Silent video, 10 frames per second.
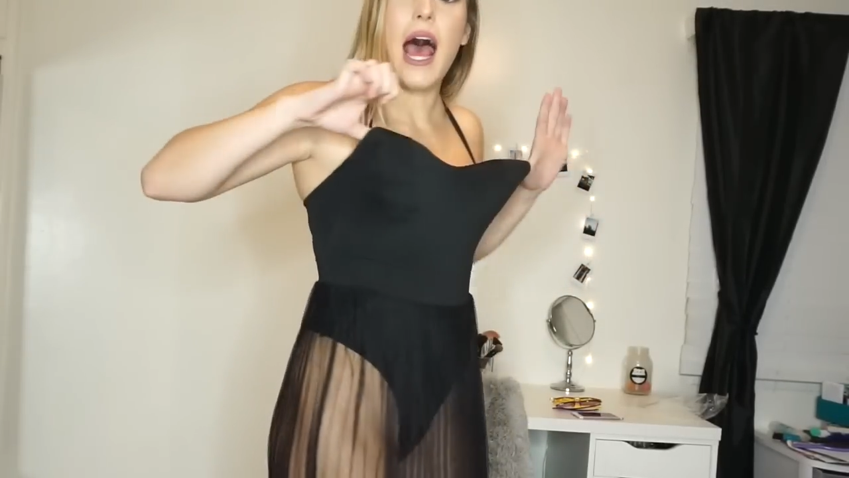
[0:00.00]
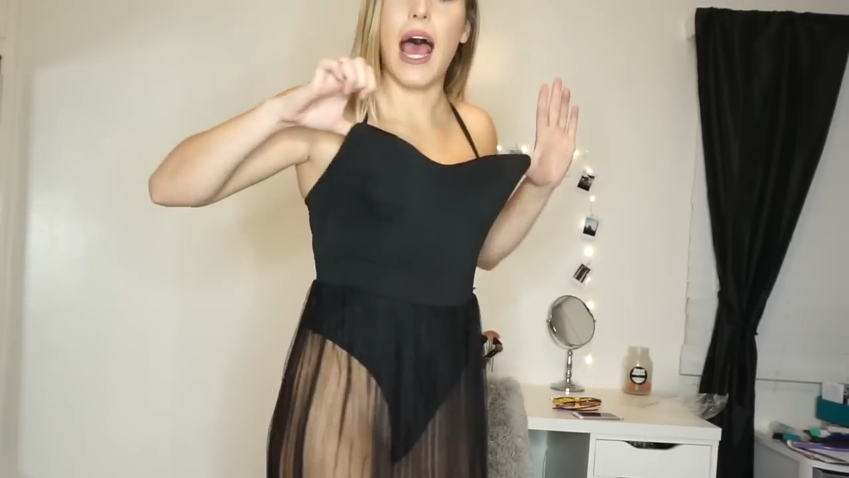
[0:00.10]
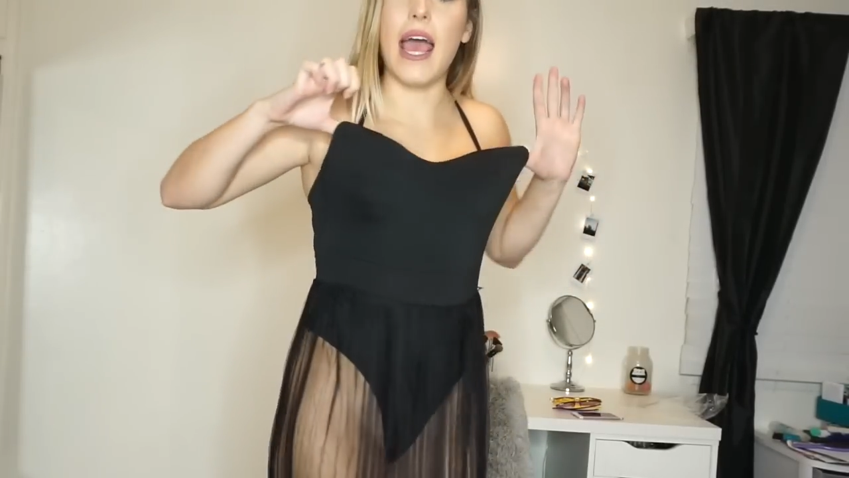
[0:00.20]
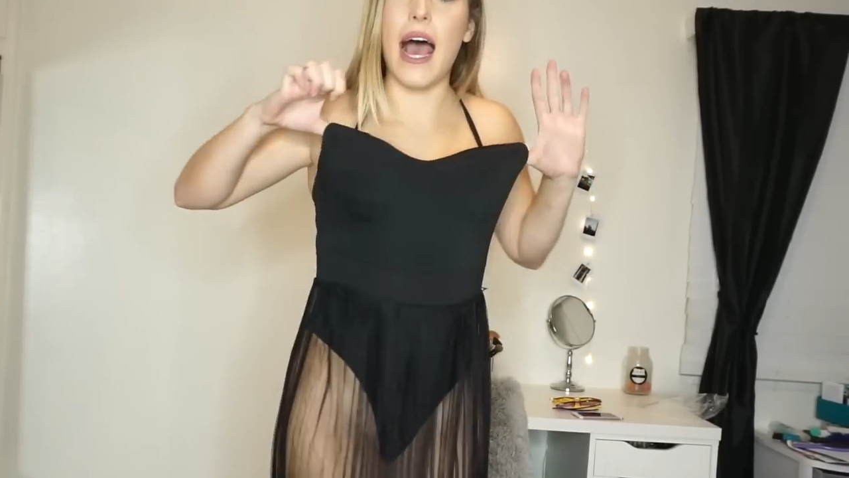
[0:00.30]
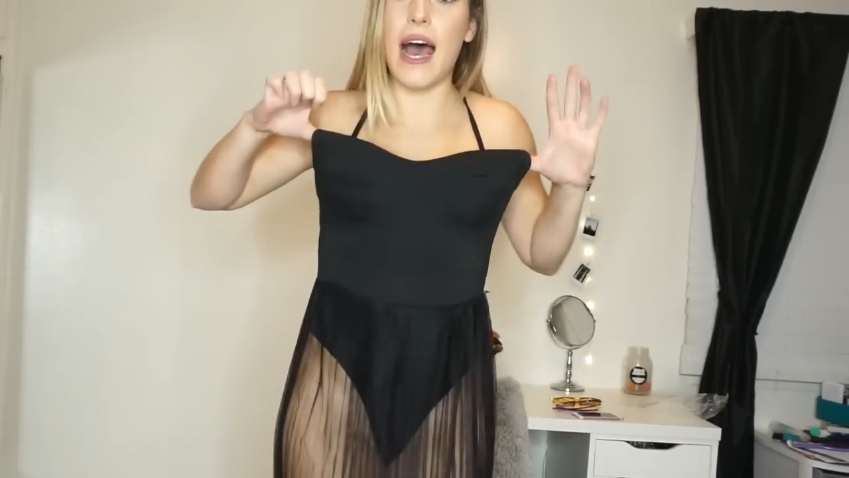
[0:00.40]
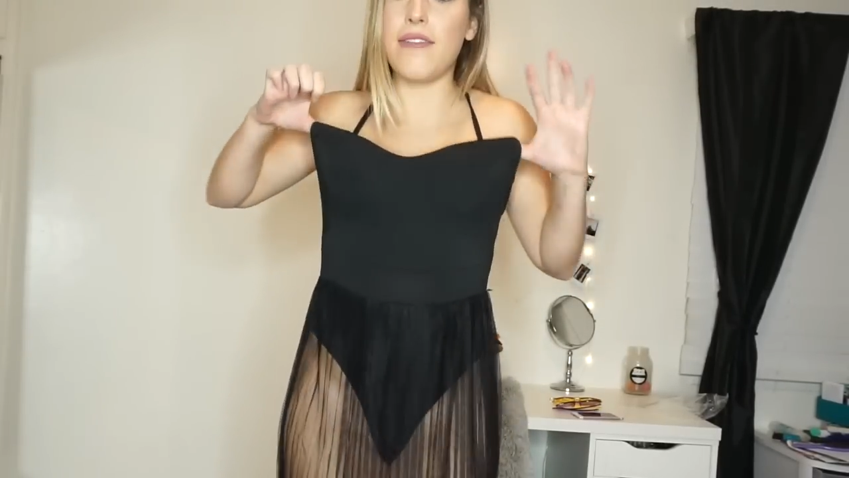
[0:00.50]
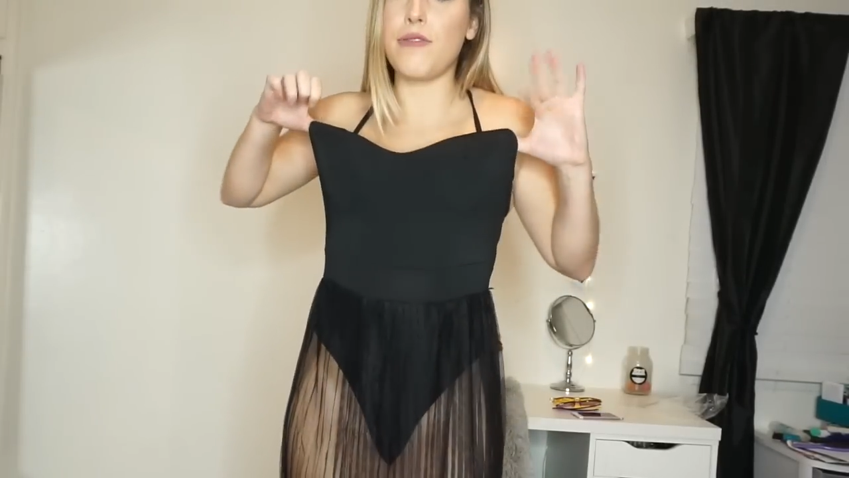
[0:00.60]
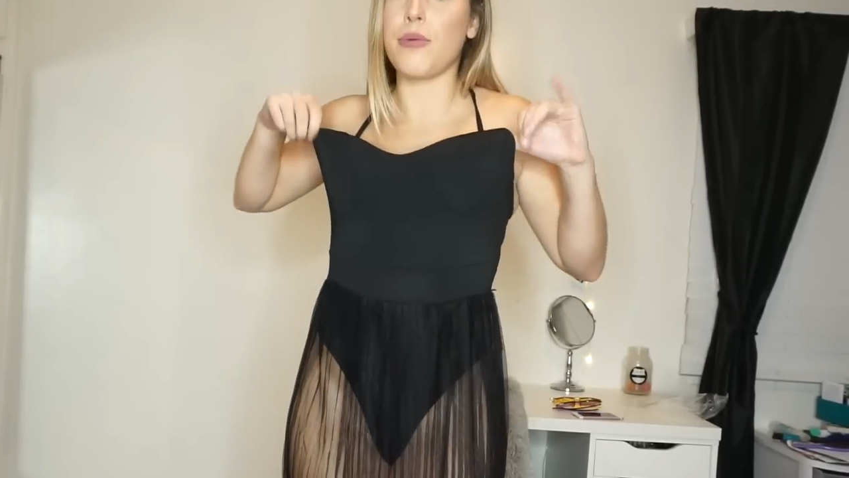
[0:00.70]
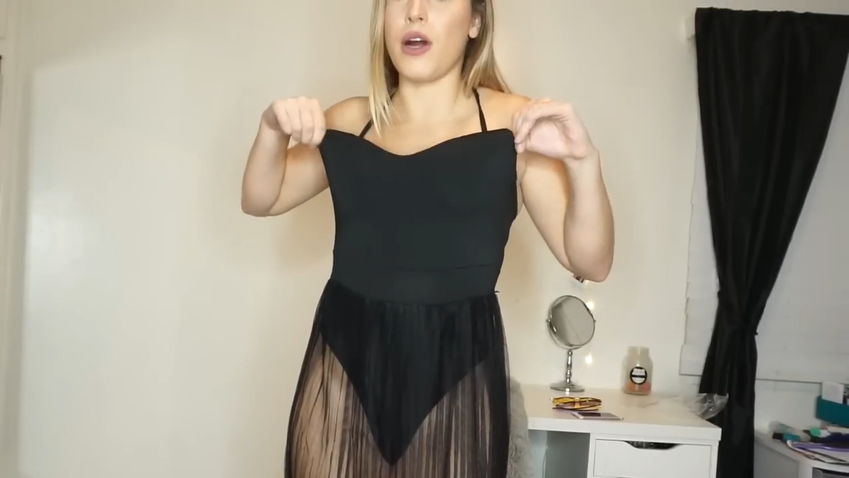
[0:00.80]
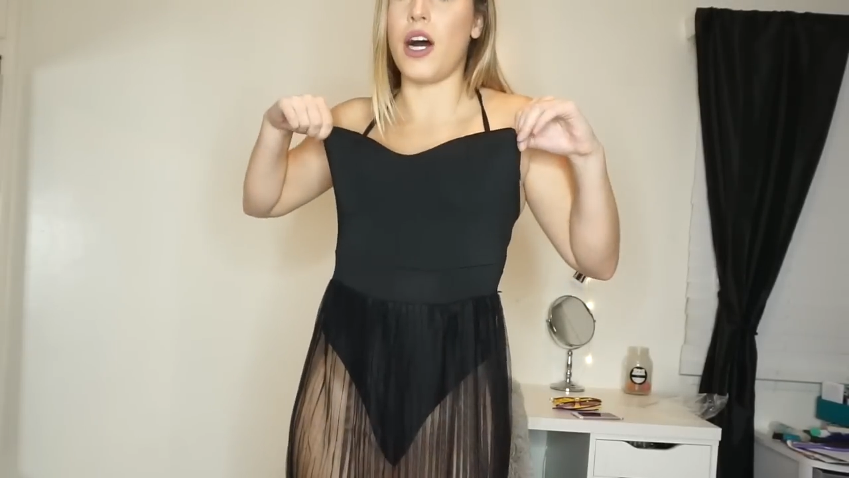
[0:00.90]
I have
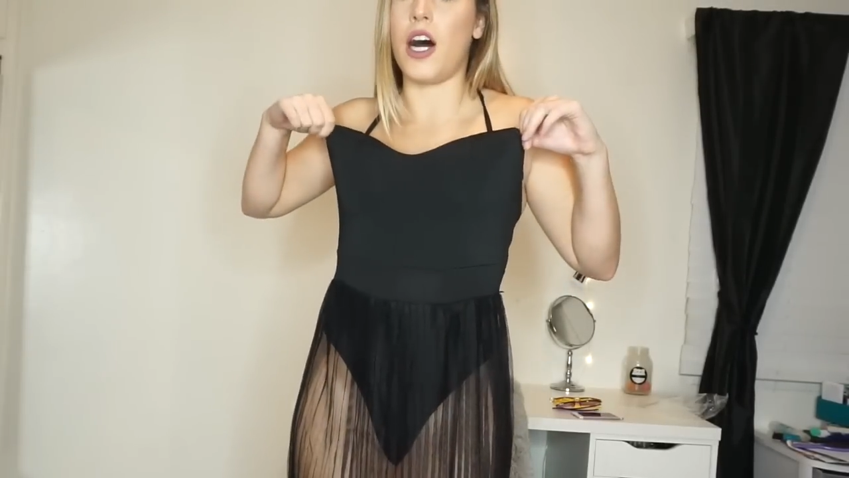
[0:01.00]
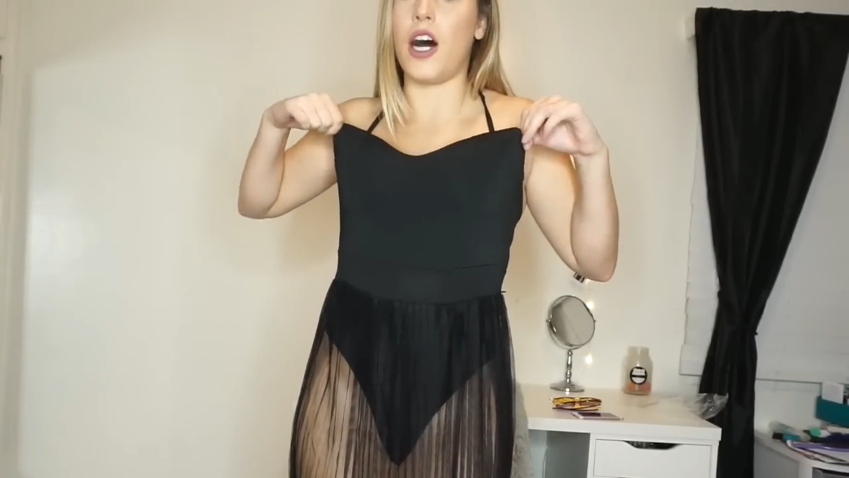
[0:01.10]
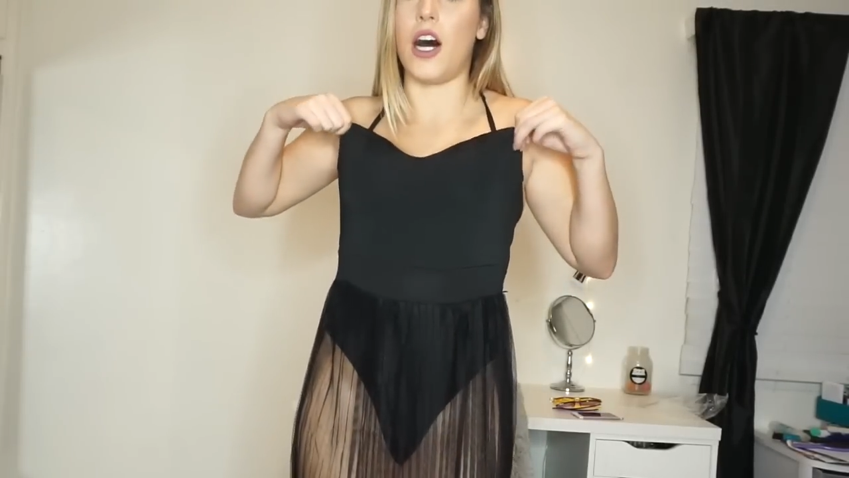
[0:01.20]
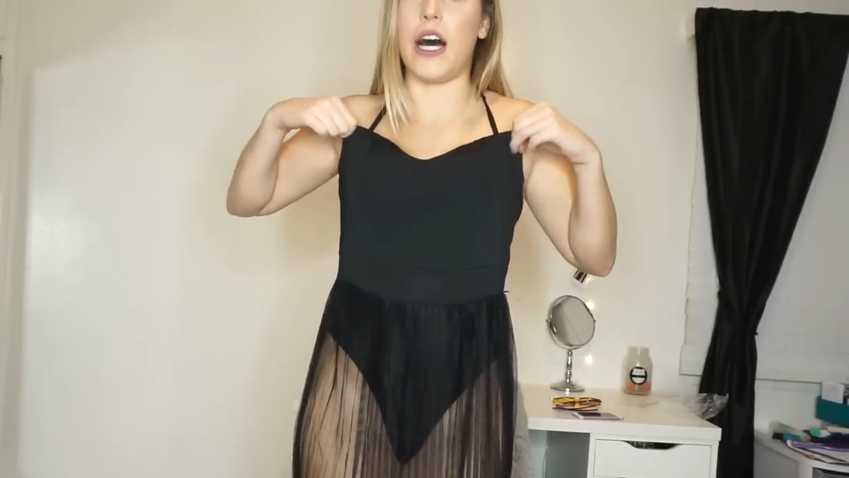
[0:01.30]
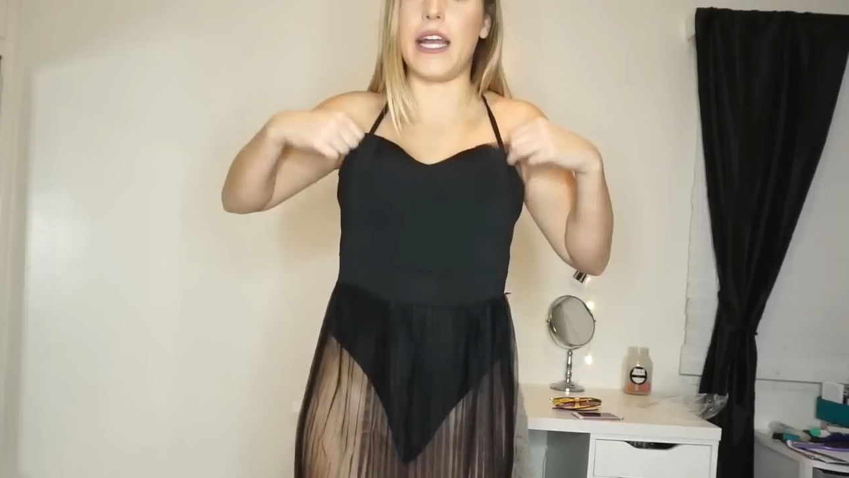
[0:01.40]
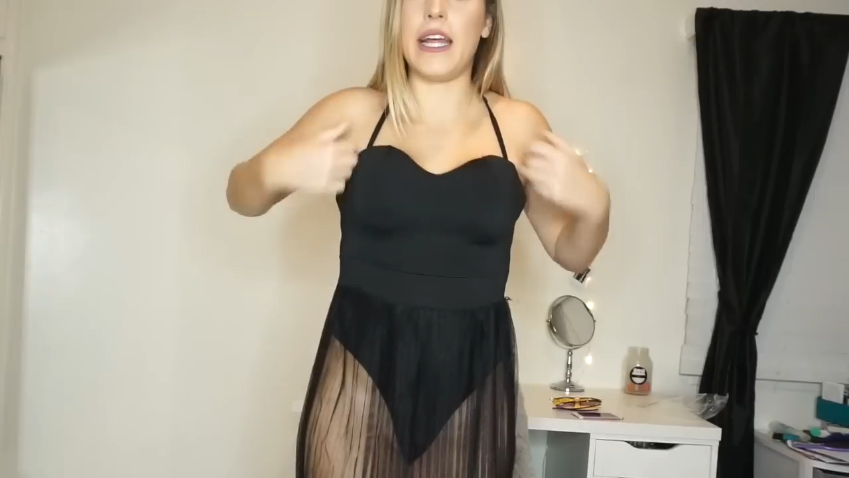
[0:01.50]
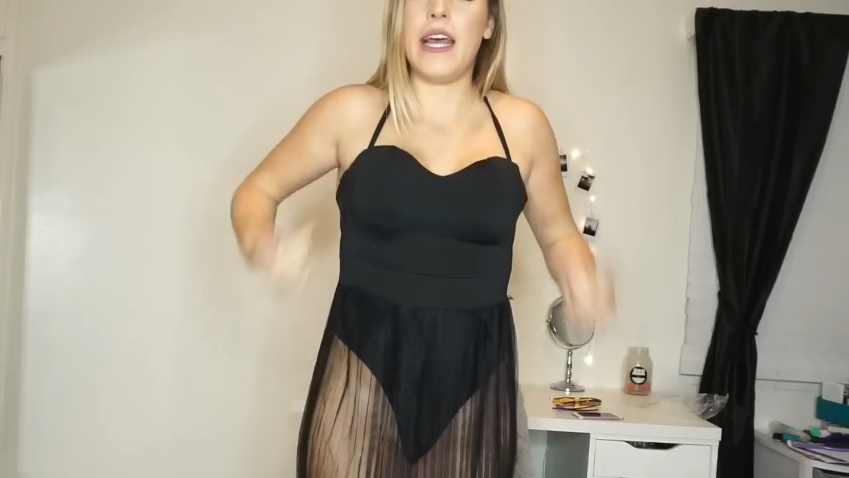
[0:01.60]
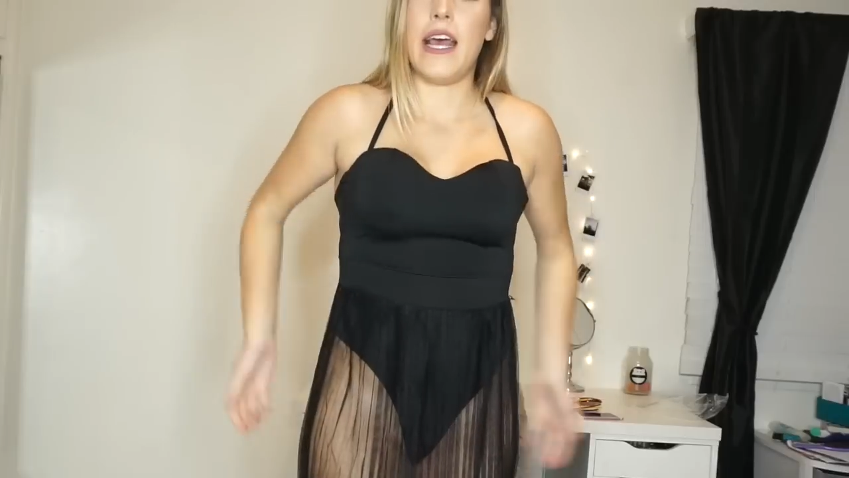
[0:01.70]
a bra on,